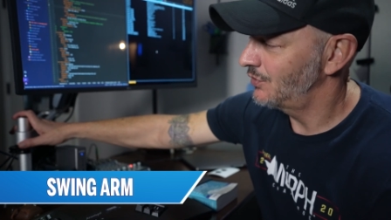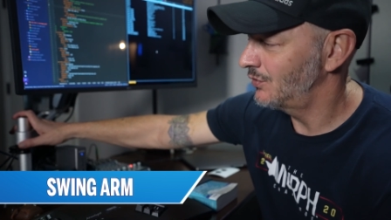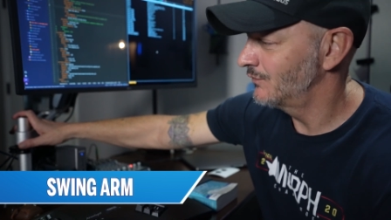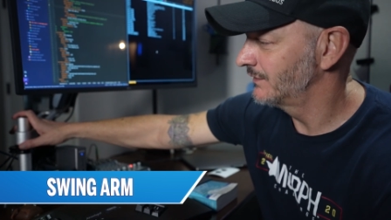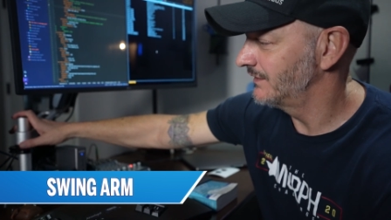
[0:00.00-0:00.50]

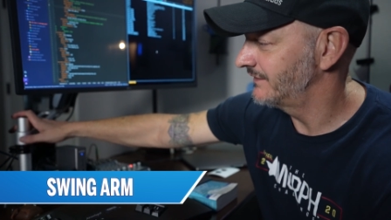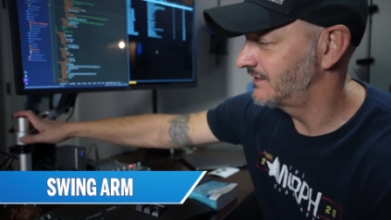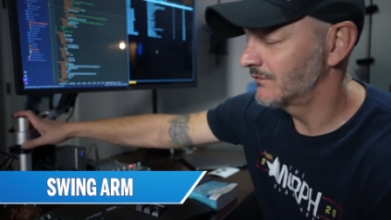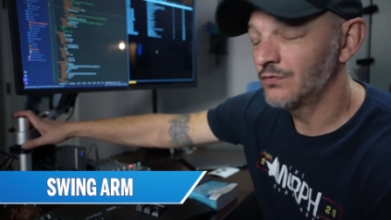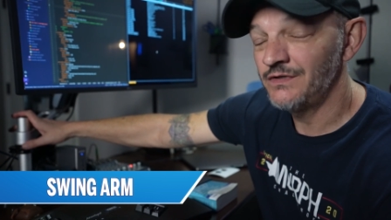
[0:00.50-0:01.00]
over the
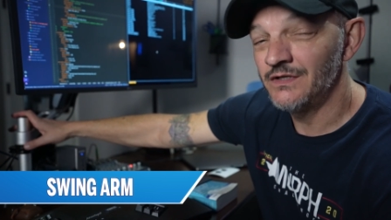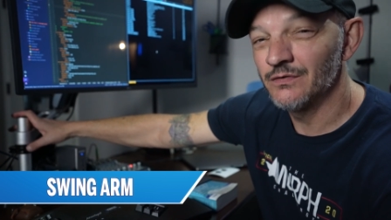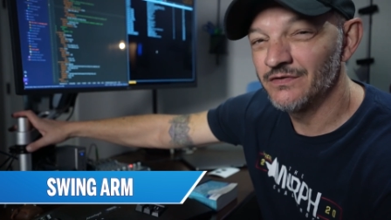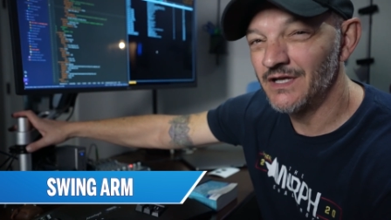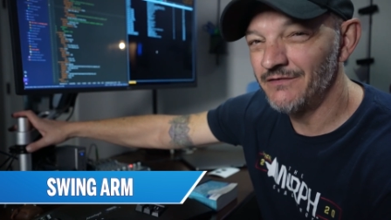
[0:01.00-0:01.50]
several
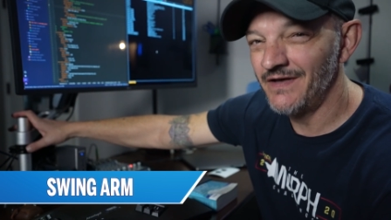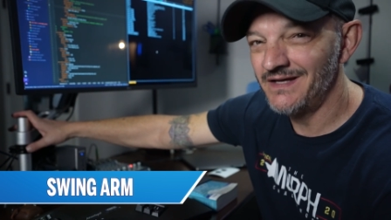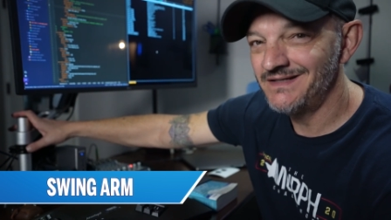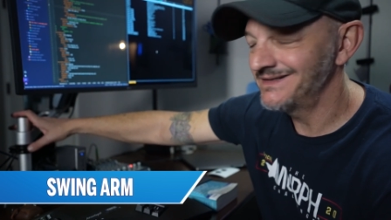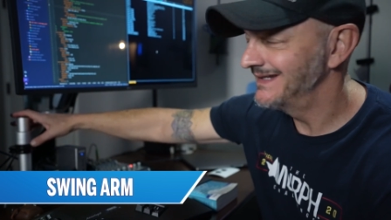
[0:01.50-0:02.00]
years that I've
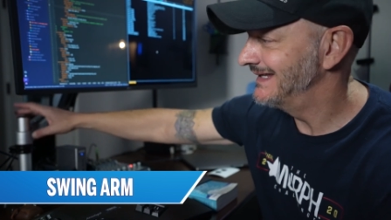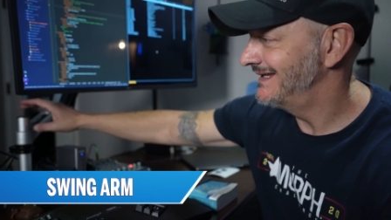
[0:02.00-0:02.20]
had it,